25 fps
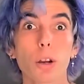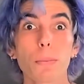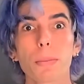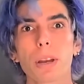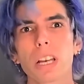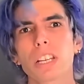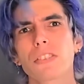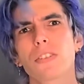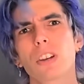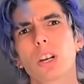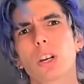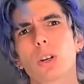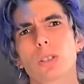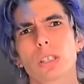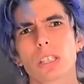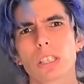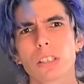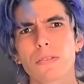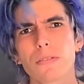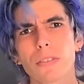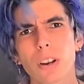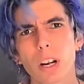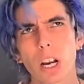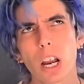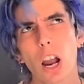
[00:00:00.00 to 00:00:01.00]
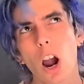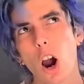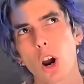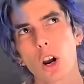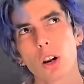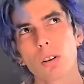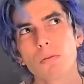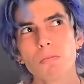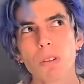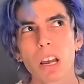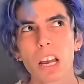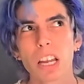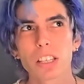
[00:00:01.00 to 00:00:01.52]
bass videos isn't very
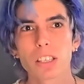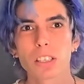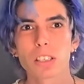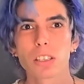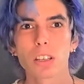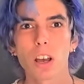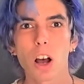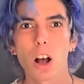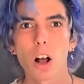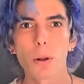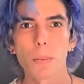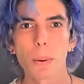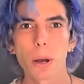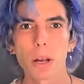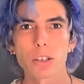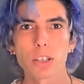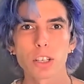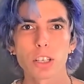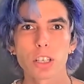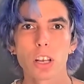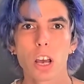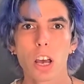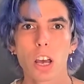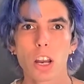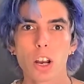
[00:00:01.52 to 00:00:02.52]
hard. It's all about just